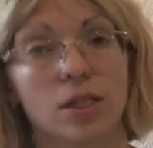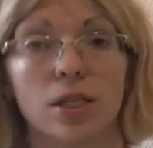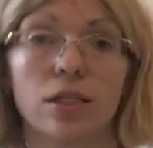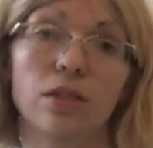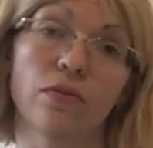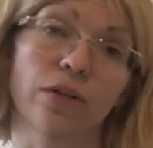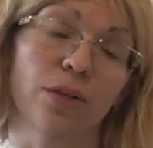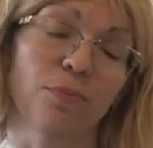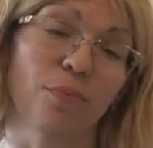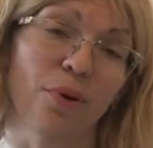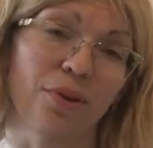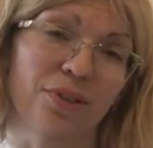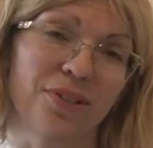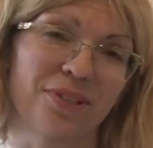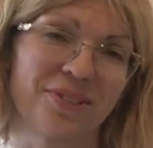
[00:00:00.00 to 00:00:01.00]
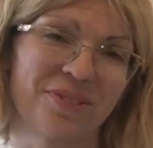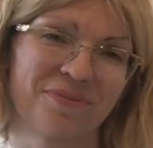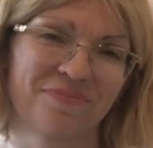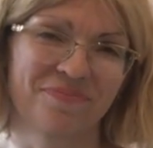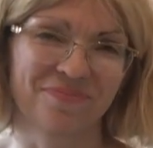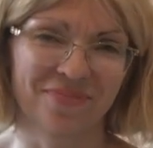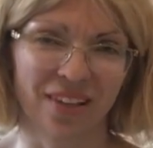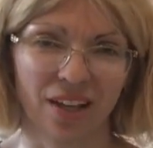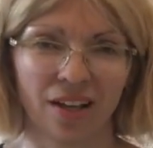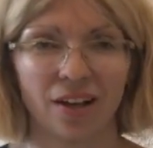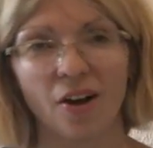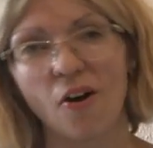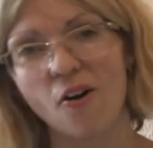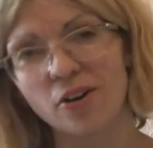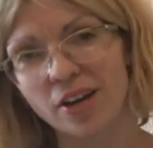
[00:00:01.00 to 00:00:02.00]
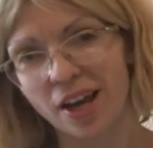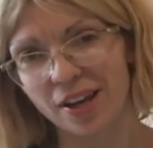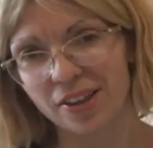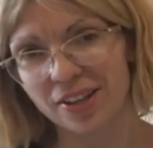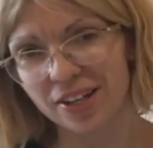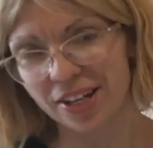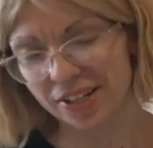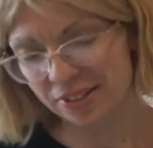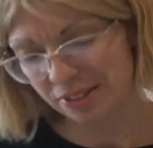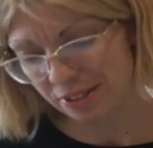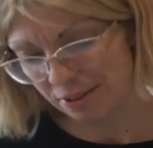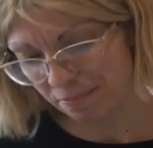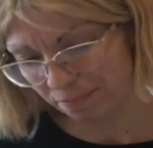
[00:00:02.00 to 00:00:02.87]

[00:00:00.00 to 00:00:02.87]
It's very important. Okay, the next.